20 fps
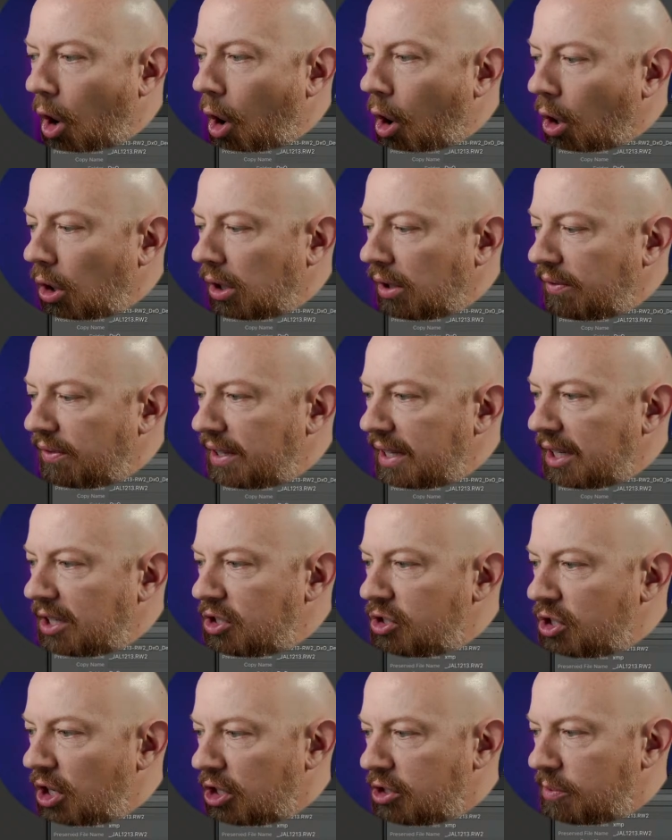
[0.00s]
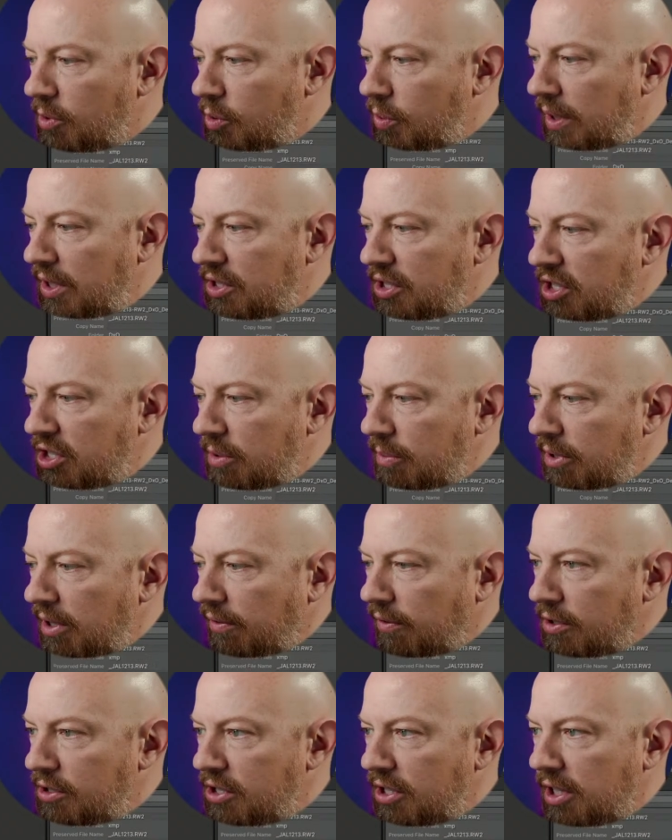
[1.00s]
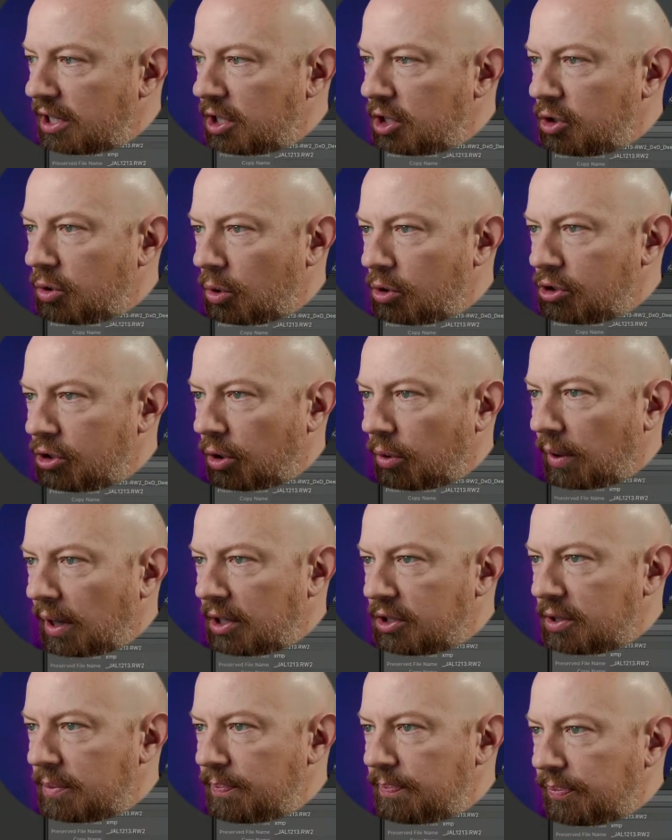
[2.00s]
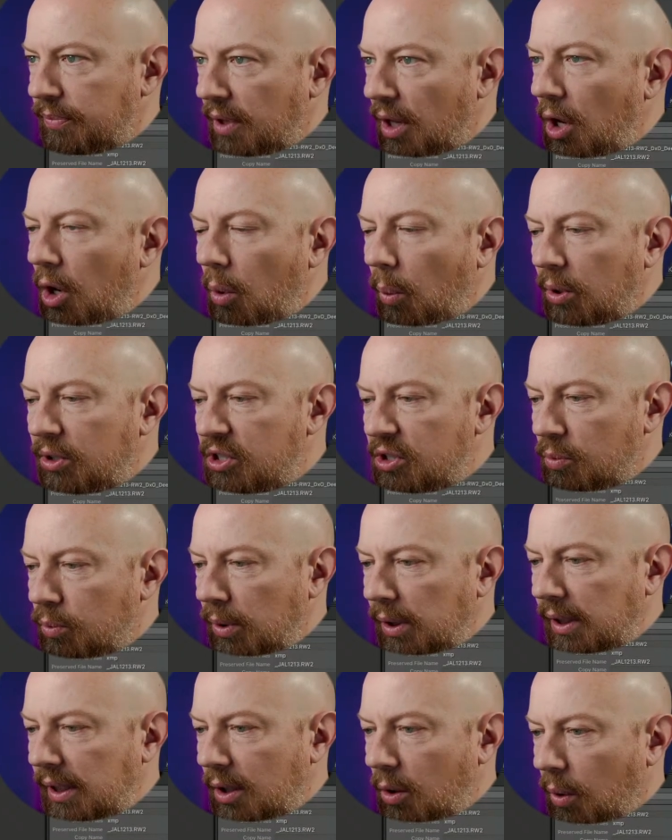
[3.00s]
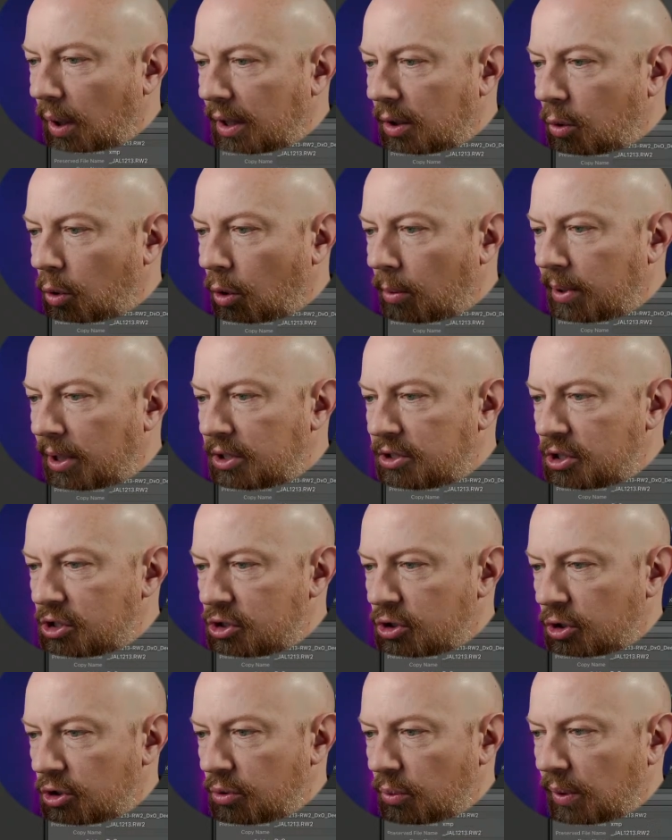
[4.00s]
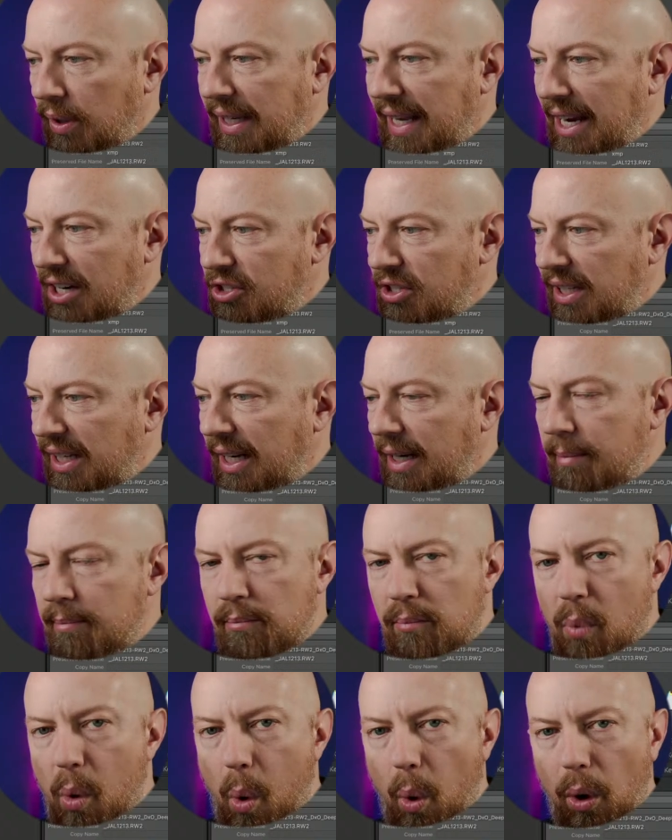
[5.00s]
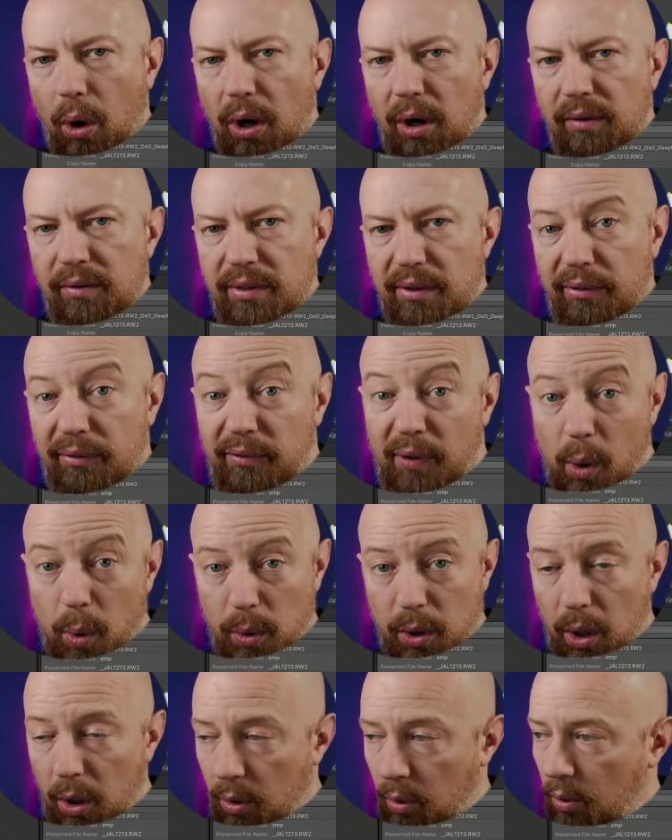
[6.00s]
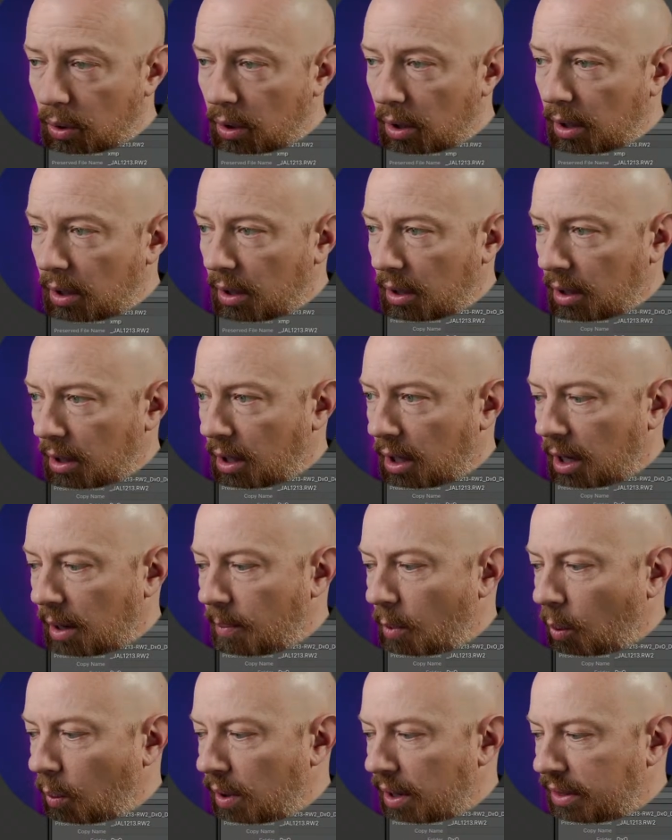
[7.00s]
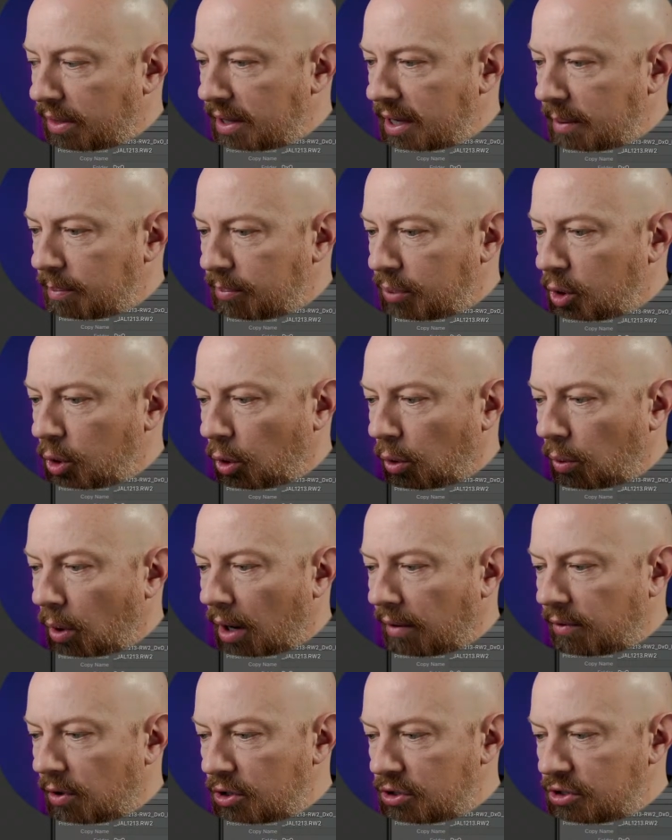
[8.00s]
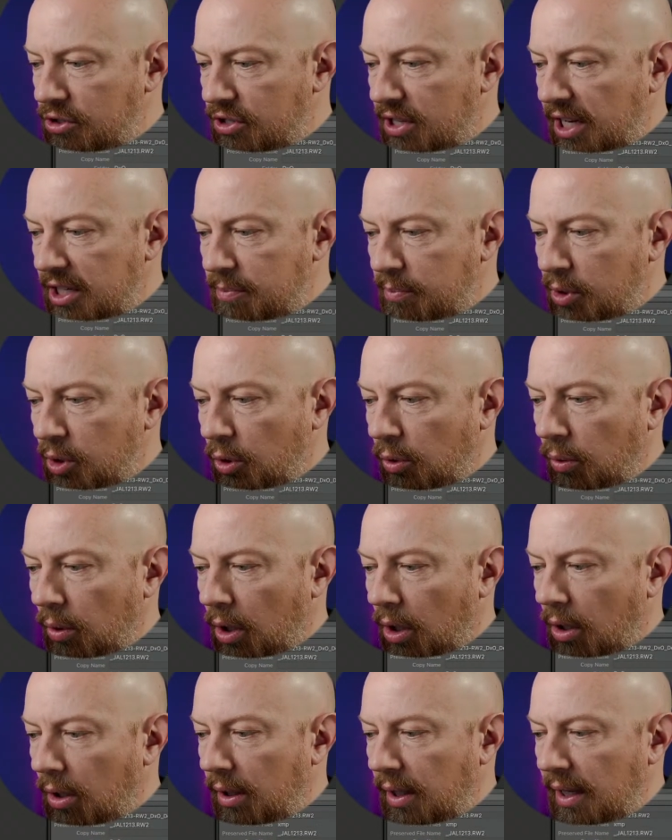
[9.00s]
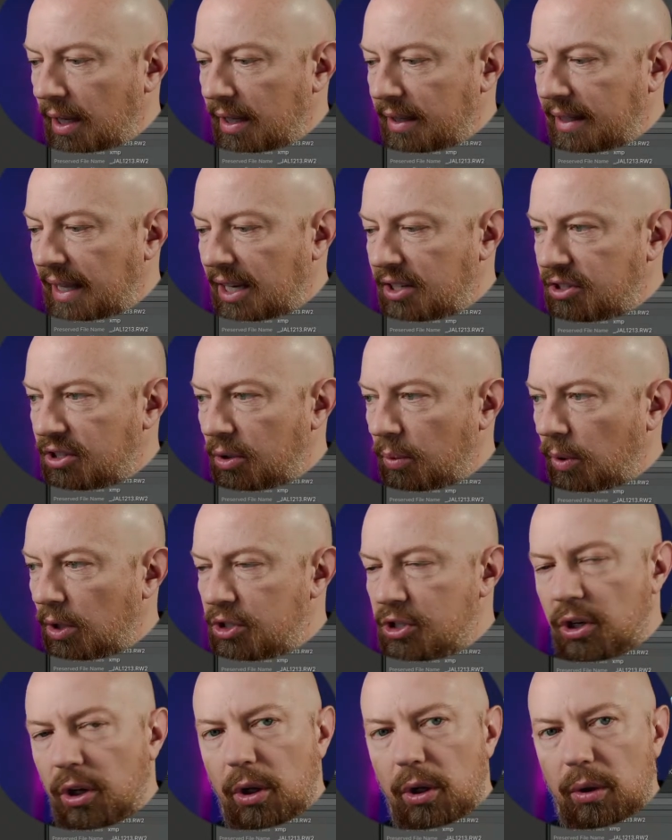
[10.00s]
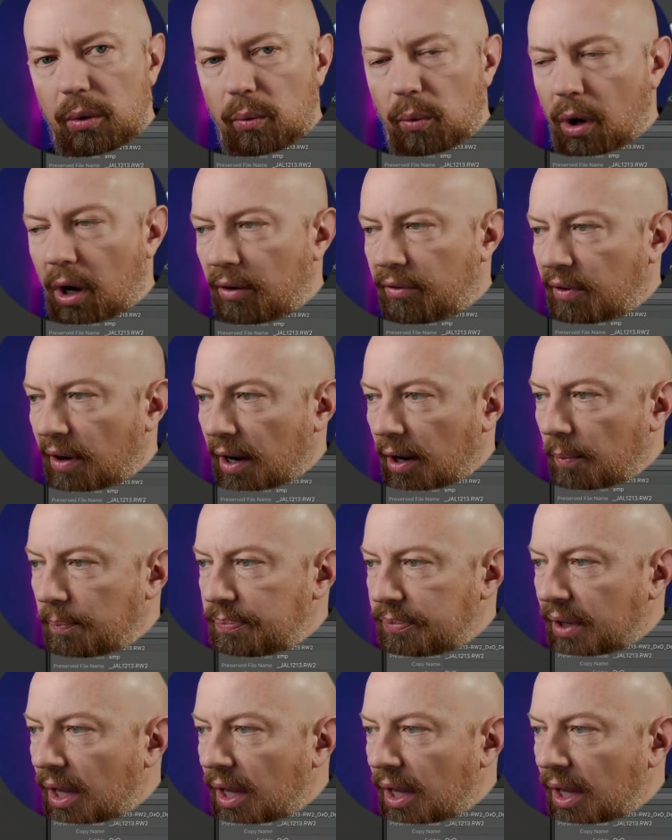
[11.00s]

all of the adjustments, we can see some difference in the distortion correction, which is really quite cool because it shows that we're actually getting more of the photo with the PureRAW version. So that's PureRAW, that's the original RAW file.